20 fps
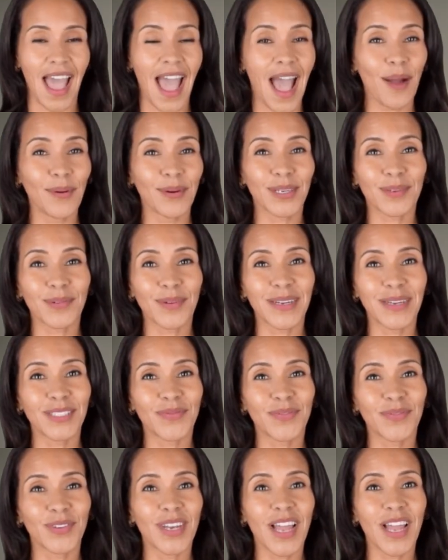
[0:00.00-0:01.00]
Our
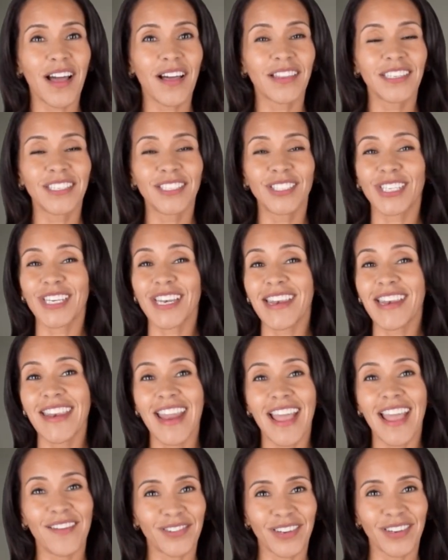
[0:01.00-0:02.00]
quest for knowledge
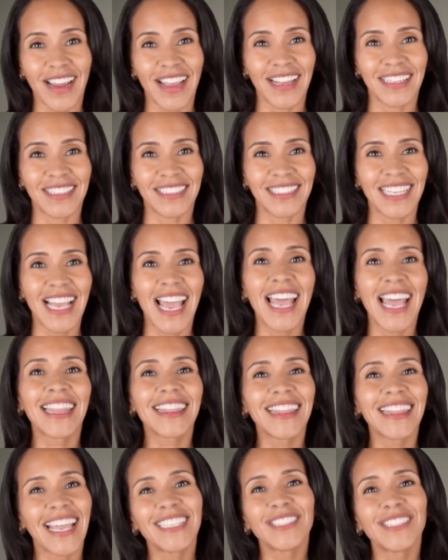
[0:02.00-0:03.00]
never ends.
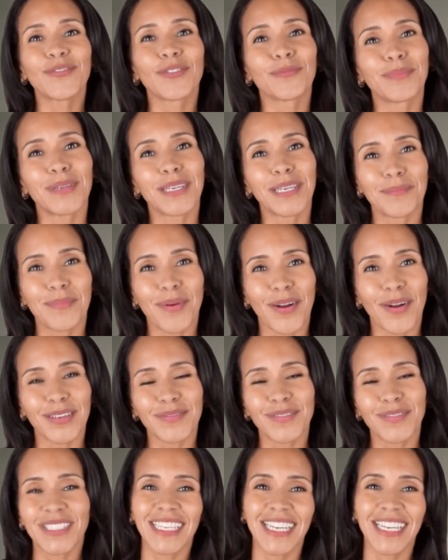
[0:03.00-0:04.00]
Thanks for being part
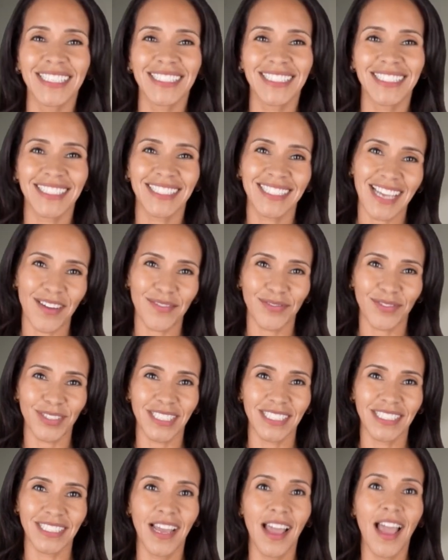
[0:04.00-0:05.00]
of today's
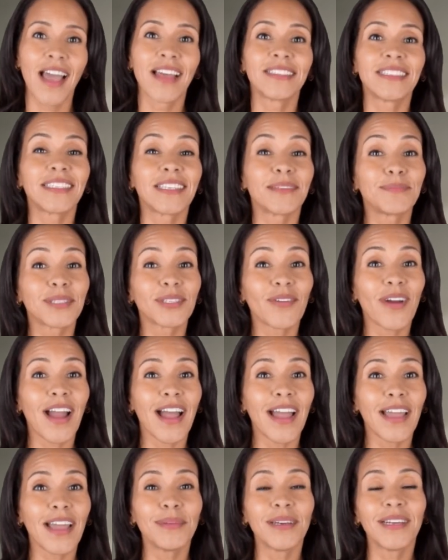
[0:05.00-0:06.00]
discovery.
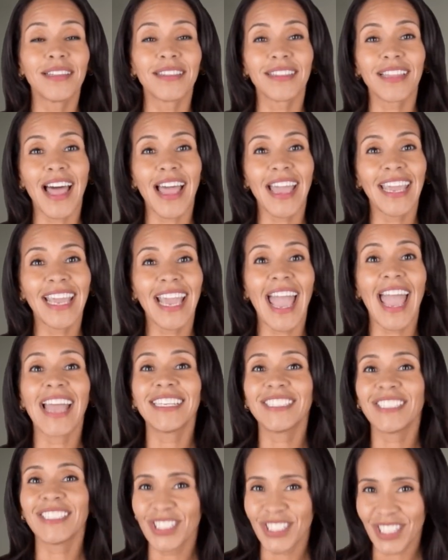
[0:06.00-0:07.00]
Subscribe, like,
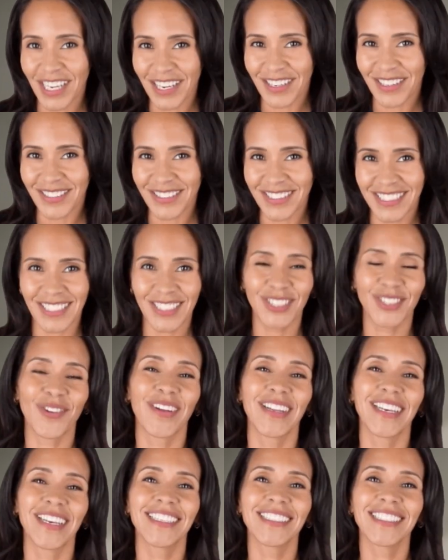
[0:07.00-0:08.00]
and share to
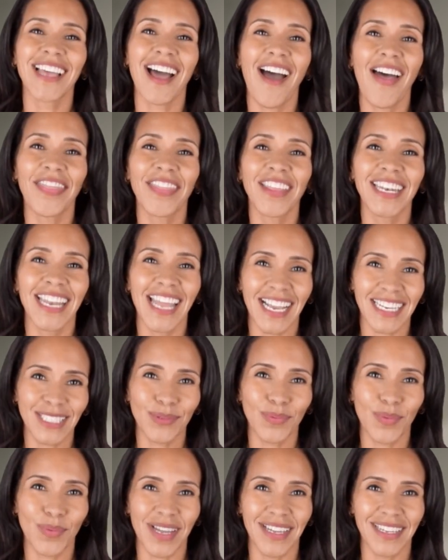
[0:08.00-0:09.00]
join us on the
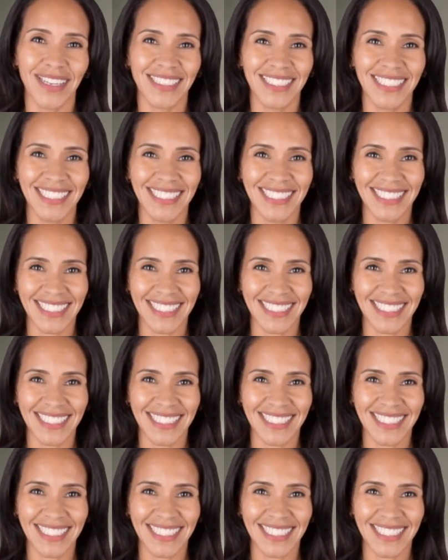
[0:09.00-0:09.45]
next one.